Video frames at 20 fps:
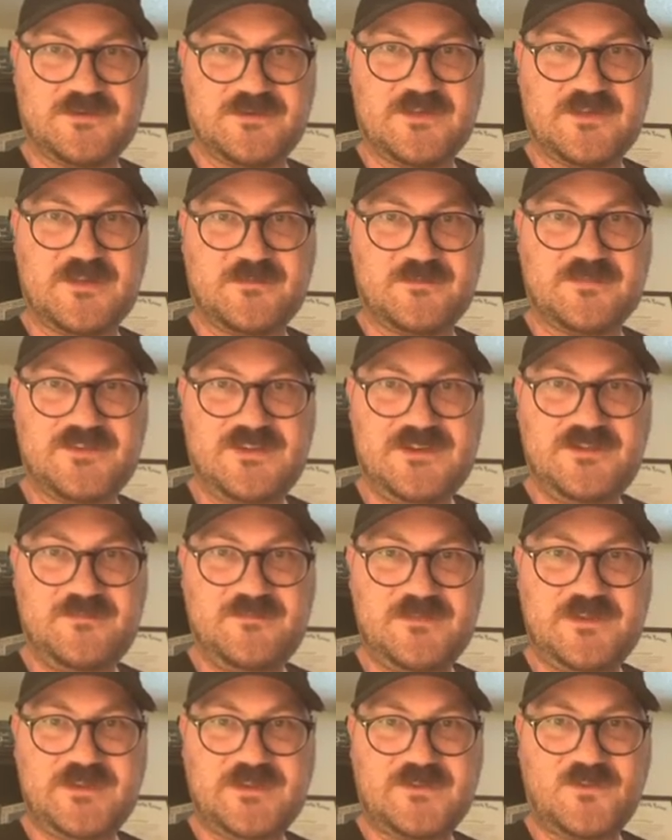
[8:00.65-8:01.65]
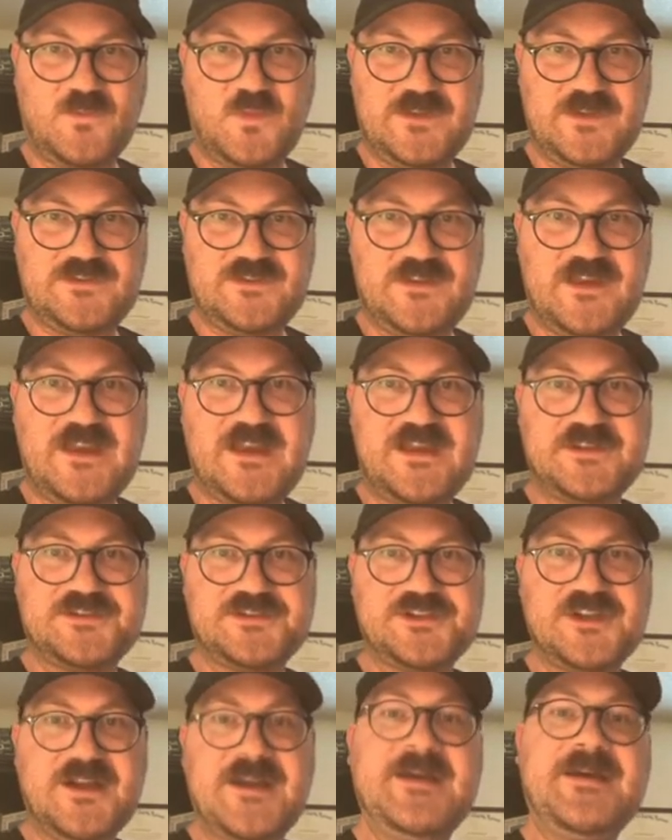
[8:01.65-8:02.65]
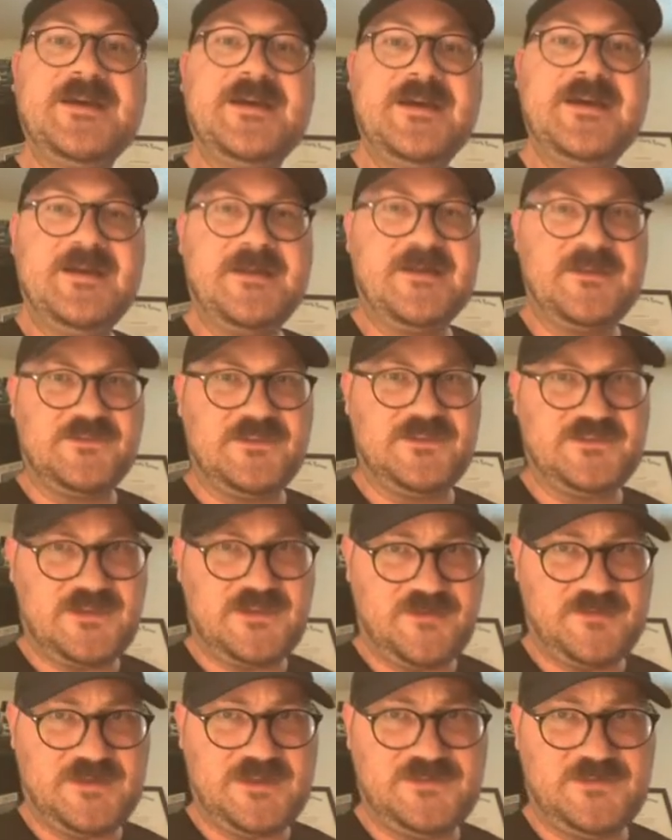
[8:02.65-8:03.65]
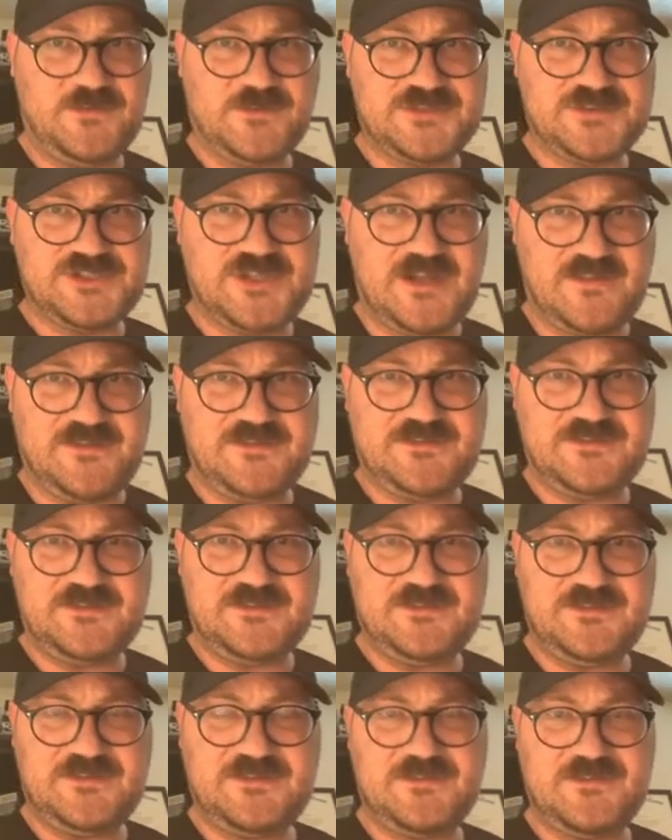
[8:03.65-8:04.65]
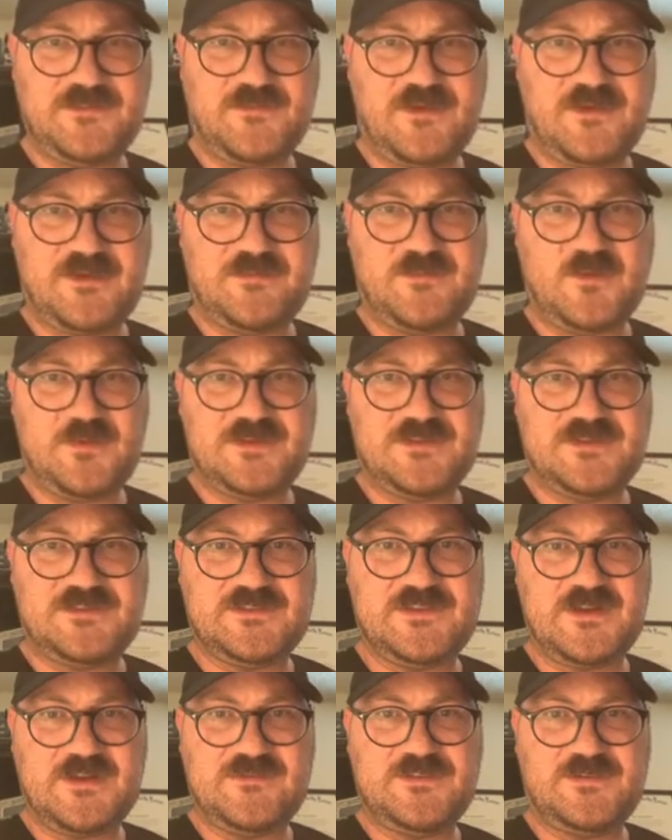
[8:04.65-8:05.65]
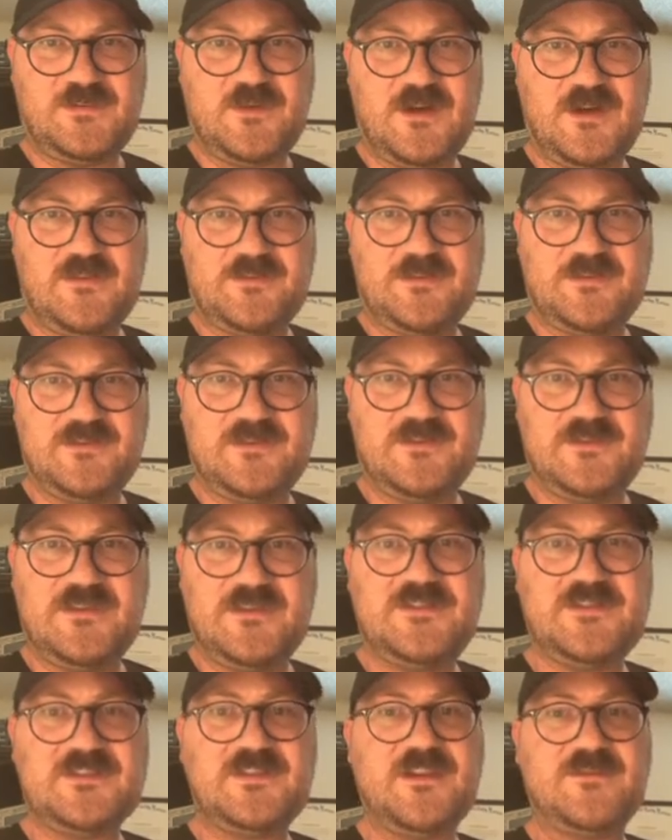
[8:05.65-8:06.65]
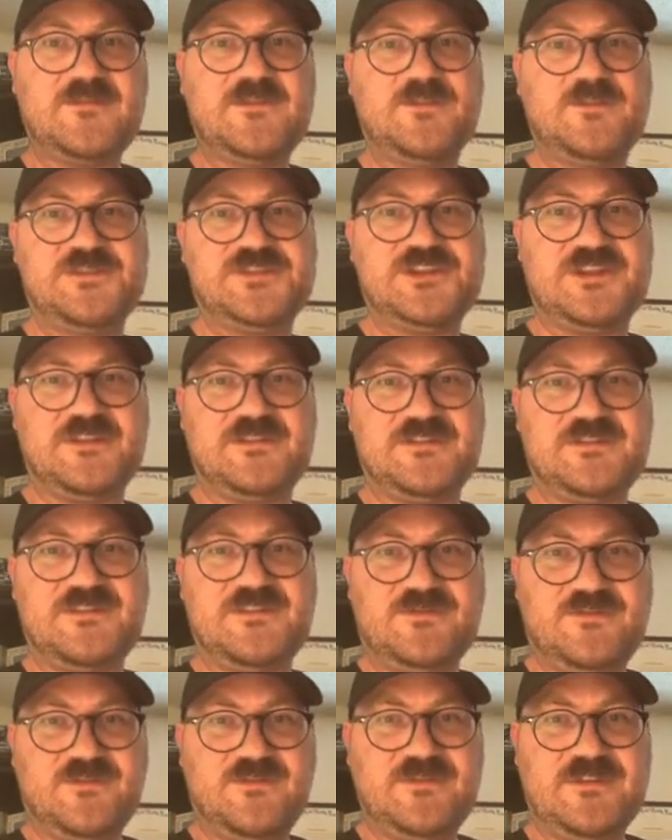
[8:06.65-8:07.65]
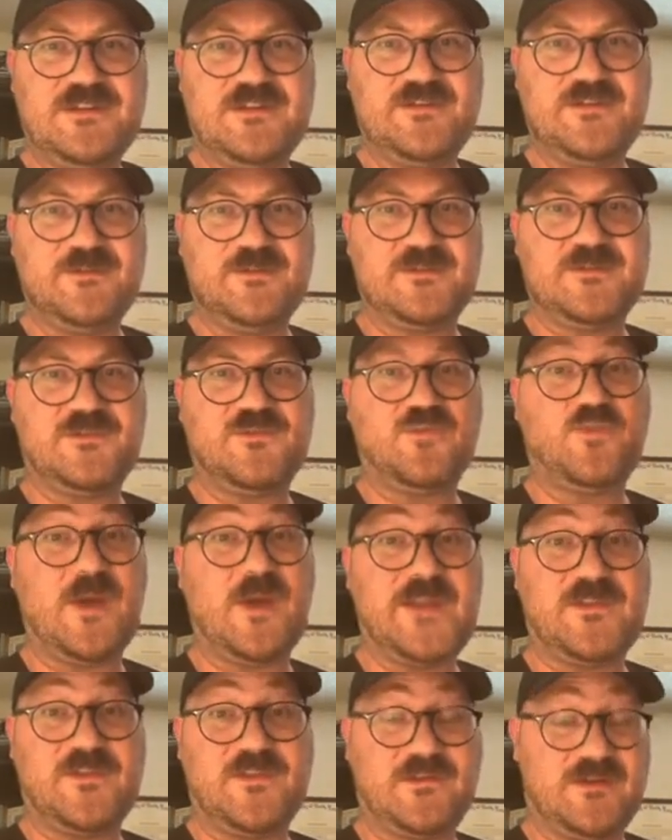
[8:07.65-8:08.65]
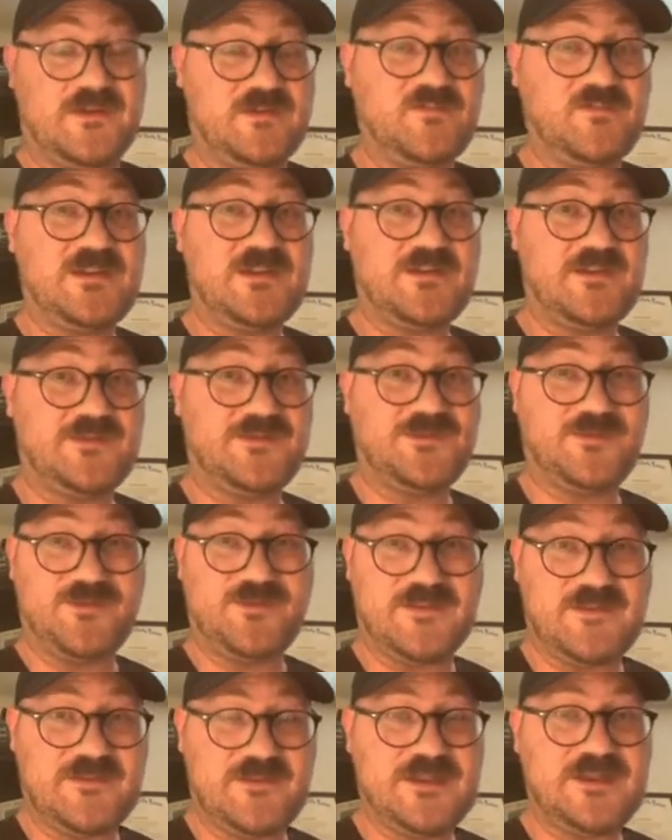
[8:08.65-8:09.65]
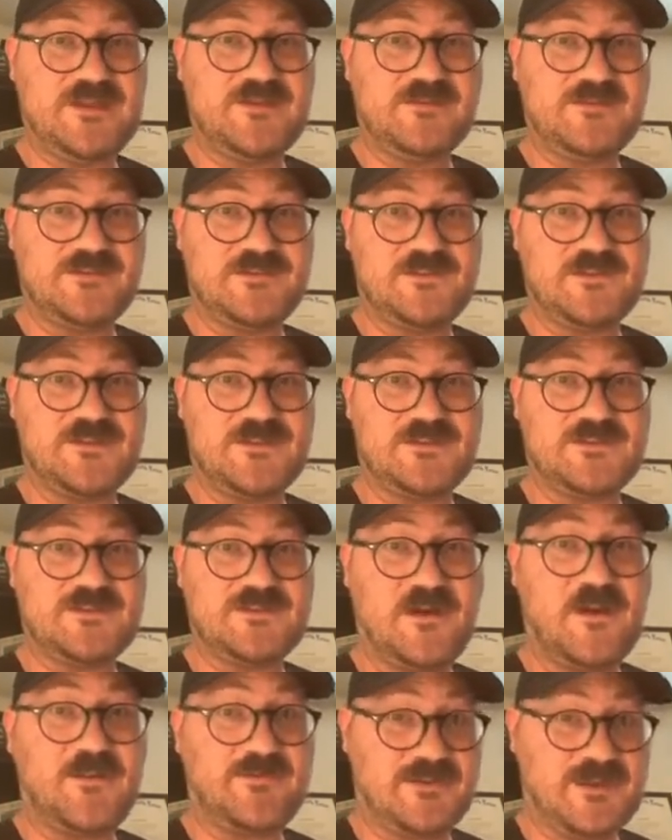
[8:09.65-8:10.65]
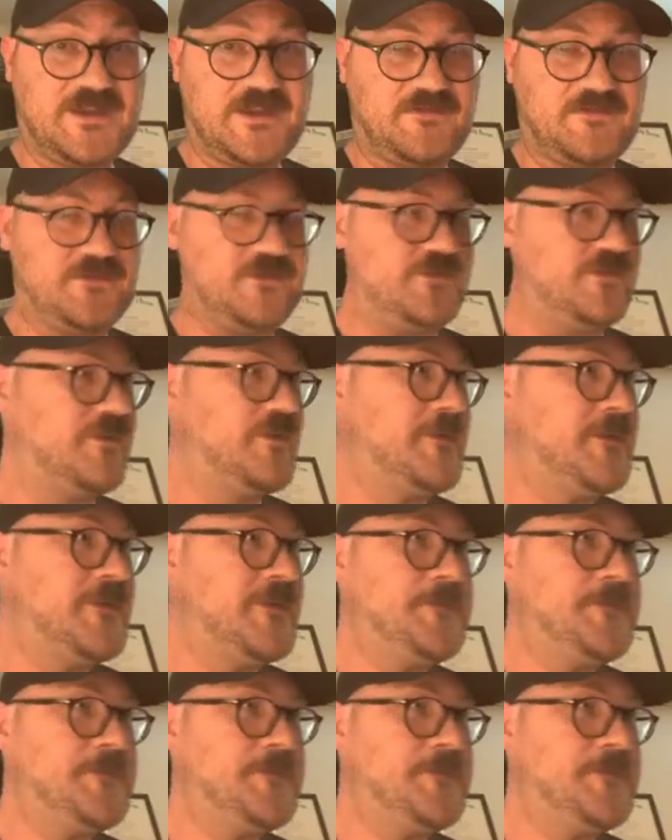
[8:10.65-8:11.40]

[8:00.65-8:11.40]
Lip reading: Same team leading Whiscash. This time into a Jellicent, so I'm going to safe swap. This time switching into Cradily was the right thing because Cradily is the soft counter.